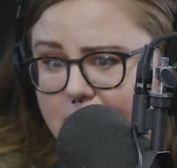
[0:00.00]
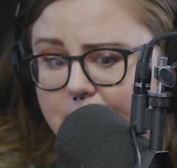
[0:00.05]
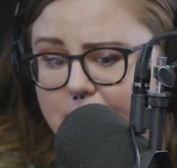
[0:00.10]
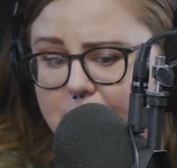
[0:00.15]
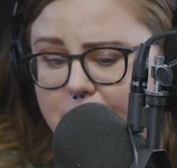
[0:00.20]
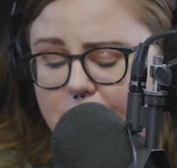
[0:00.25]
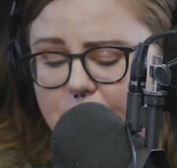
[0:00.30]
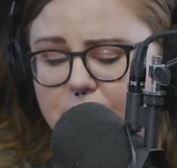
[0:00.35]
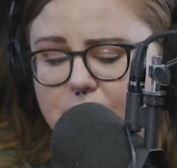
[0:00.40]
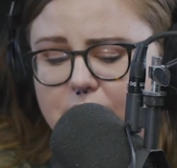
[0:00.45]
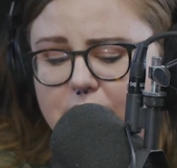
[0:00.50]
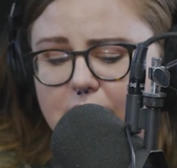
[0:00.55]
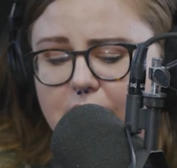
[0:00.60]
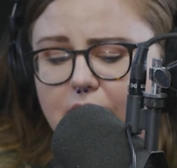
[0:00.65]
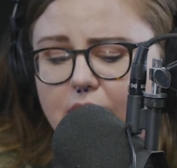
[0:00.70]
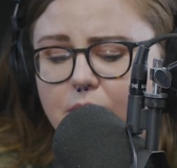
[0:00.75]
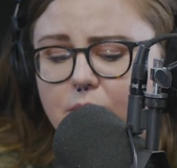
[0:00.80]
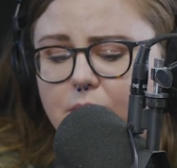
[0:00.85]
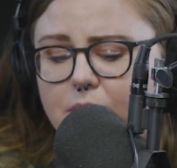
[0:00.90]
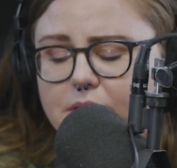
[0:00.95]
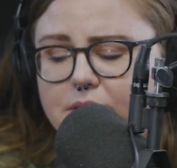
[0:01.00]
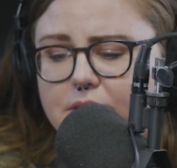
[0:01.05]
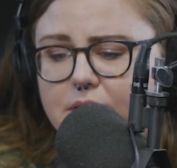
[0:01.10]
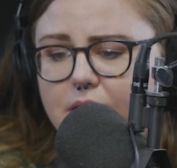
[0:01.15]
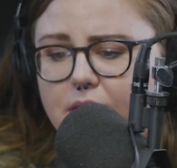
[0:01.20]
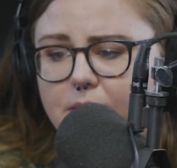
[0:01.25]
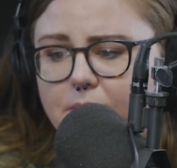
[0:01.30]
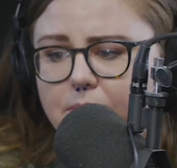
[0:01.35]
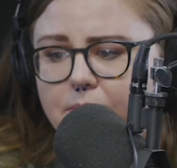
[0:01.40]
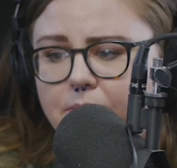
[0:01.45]
that they would use in that
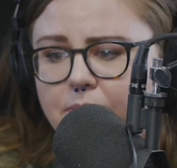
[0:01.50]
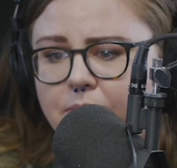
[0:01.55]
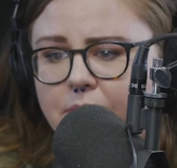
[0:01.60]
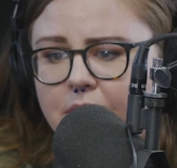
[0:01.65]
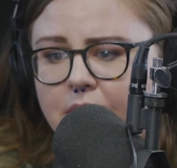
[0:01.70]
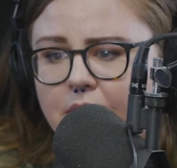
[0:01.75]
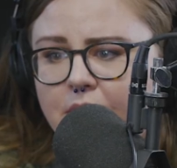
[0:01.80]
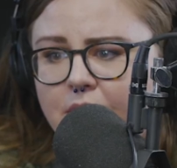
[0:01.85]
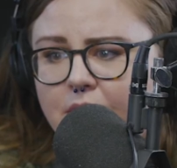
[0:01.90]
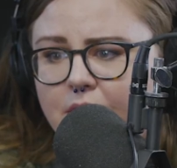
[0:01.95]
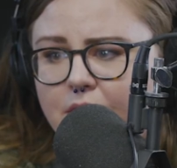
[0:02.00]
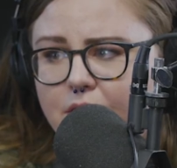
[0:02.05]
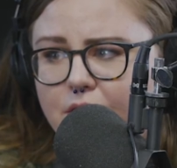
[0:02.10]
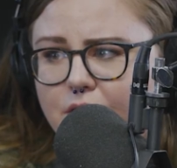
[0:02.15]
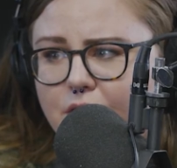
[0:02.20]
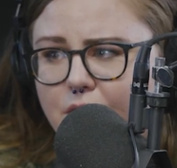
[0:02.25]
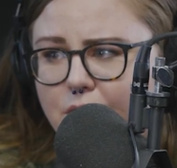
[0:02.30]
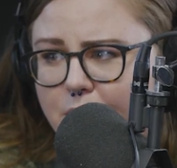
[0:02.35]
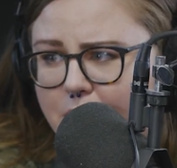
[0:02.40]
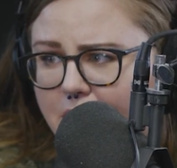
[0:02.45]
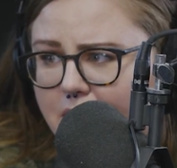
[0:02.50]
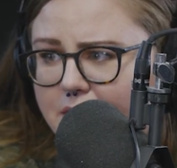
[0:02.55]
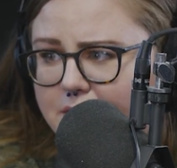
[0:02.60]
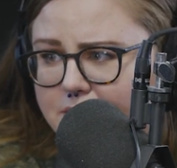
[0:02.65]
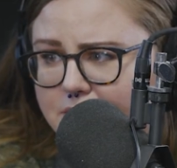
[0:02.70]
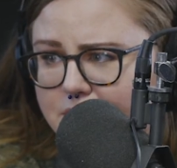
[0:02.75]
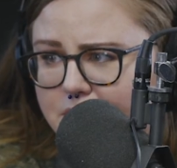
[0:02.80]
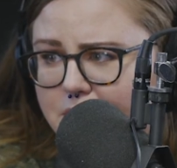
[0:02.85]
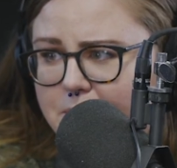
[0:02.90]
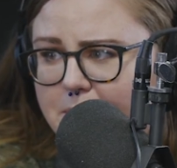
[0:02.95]
was um, no
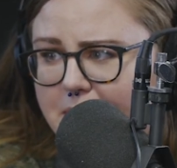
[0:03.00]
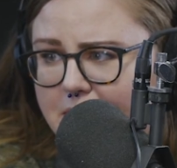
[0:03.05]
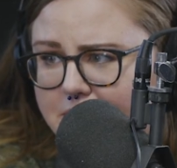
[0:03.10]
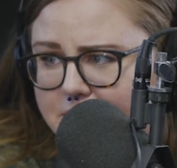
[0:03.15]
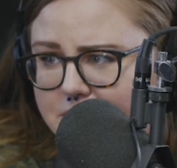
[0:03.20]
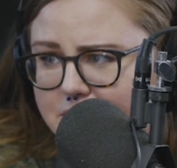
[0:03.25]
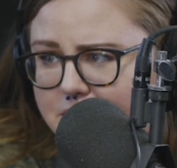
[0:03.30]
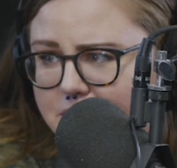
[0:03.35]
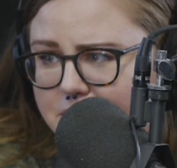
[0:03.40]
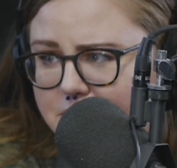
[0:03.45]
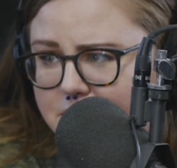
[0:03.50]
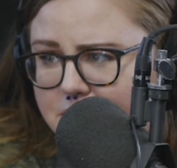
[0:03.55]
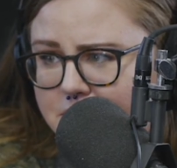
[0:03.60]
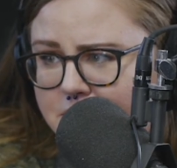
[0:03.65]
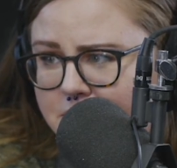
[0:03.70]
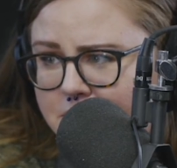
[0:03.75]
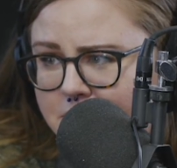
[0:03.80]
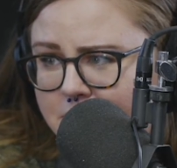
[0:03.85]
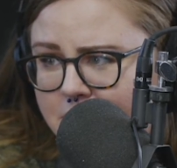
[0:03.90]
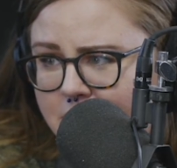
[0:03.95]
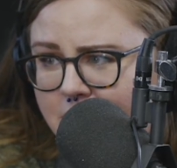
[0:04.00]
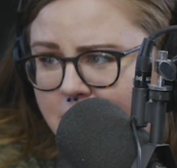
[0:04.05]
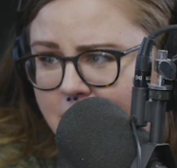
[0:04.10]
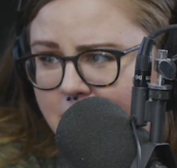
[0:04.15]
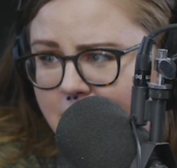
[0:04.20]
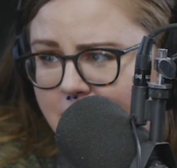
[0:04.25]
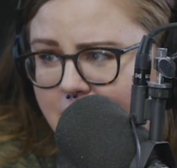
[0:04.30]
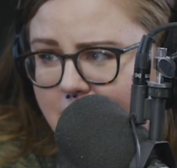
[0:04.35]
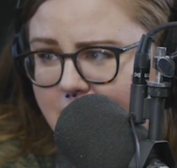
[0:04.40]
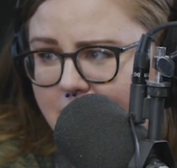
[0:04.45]
gods no masters
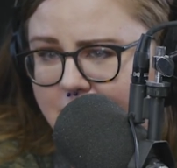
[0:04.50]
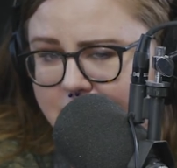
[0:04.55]
Mm-hmm.